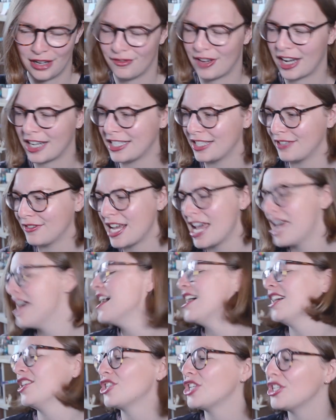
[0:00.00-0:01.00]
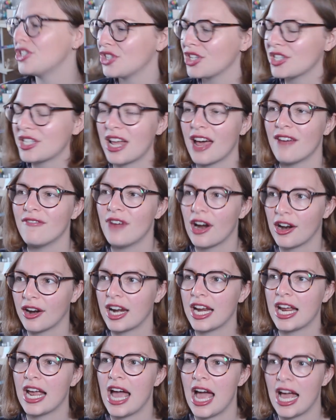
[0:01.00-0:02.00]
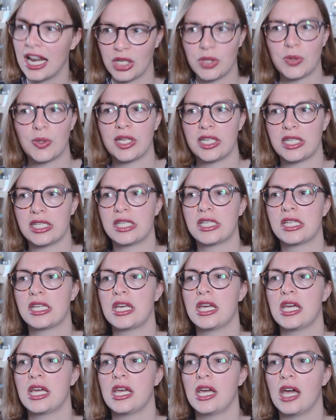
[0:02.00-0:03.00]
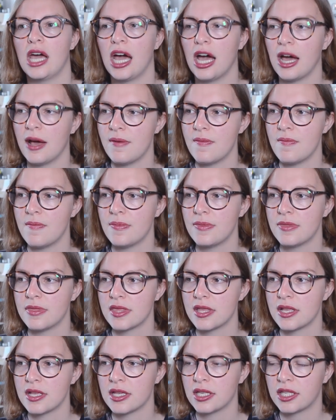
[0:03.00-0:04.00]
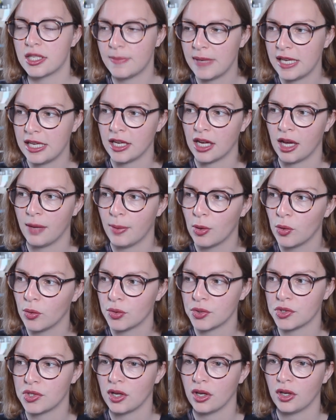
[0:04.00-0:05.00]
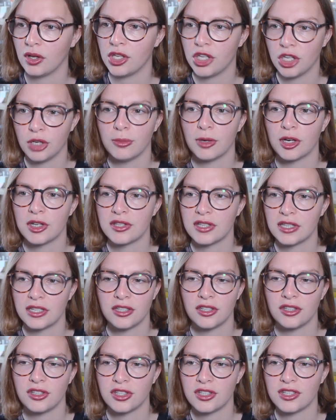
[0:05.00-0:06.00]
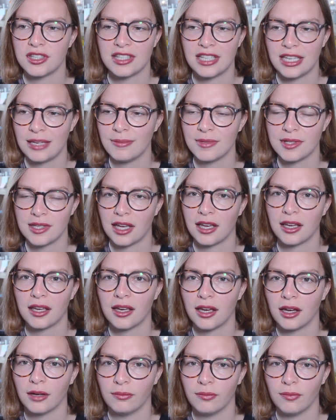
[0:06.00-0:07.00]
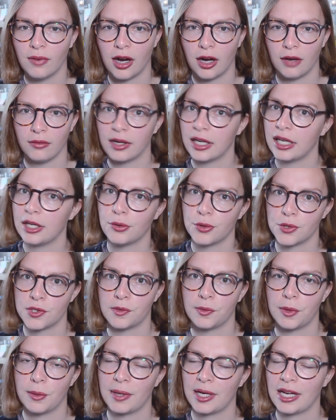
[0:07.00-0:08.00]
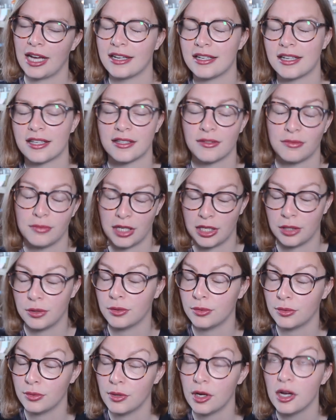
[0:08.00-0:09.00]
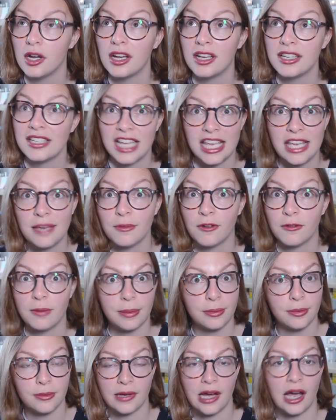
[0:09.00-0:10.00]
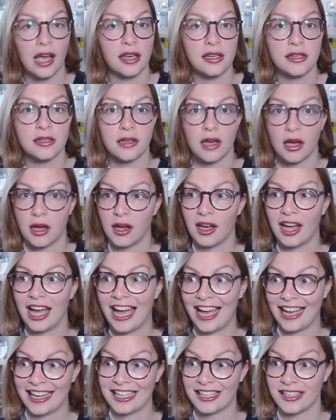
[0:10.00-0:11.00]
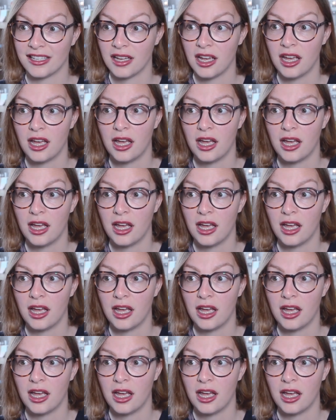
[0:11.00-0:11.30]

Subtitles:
effective. She's just a very eloquent speaker, but also humorous, and just seems like a really awesome woman, and has a really cool team of people behind her, and